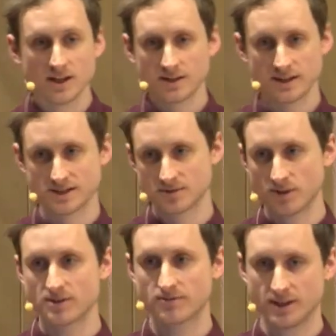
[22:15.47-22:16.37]
They just
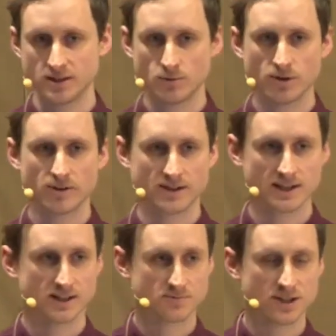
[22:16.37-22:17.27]
want to find the one thing
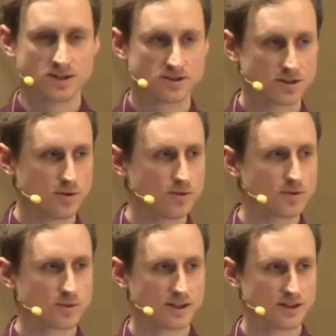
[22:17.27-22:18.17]
that has been
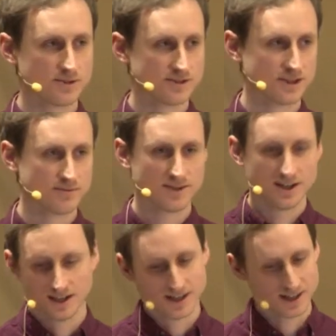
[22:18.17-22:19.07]
untold within the museum,
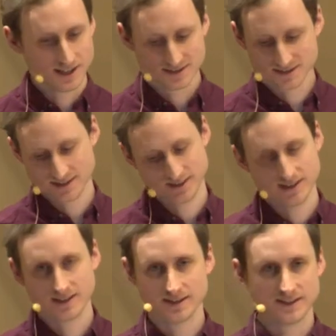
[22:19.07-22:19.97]
and it's like
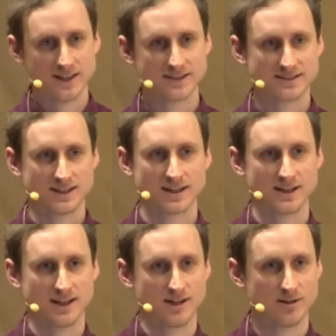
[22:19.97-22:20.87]
needle in the haystack.
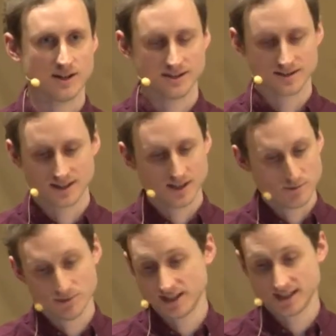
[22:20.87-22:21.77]

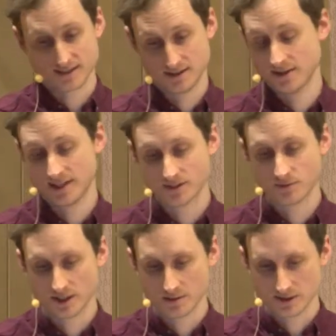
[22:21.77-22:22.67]
But that's
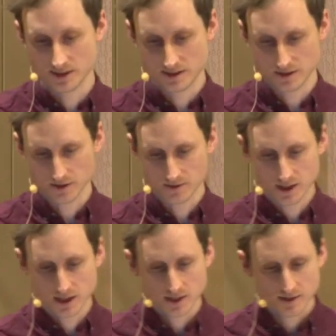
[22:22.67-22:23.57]
what they want to do.
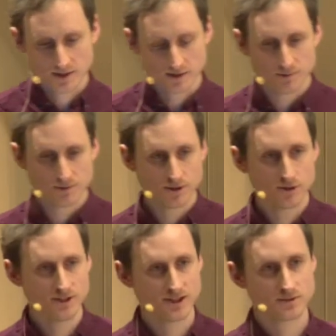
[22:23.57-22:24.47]
There are people who
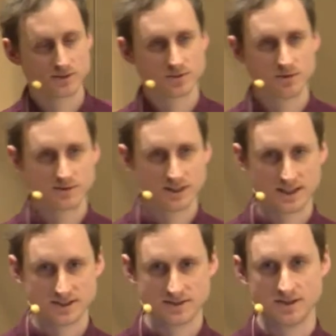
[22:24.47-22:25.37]
really just want to work with
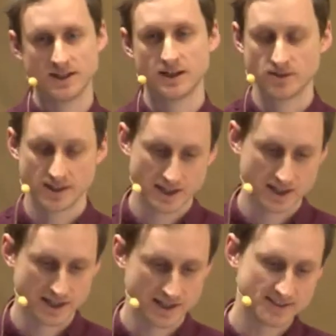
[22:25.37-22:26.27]
collections on
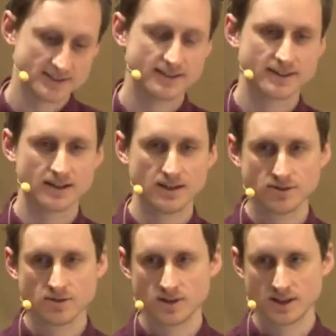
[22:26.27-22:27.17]
an aesthetic
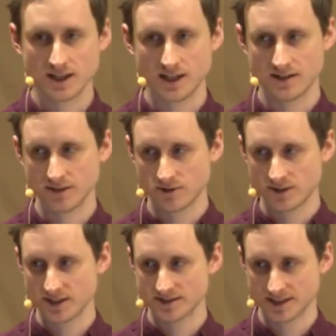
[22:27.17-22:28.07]
level, and they want
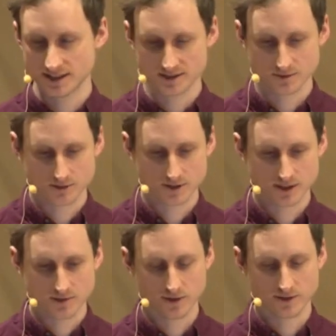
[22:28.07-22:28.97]
the aesthetics to work
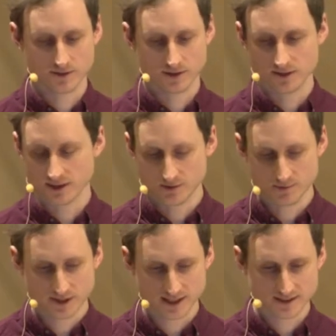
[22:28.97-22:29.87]
with their own
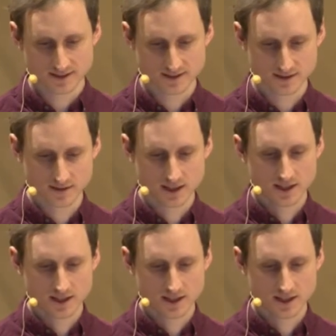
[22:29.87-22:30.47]
practice. So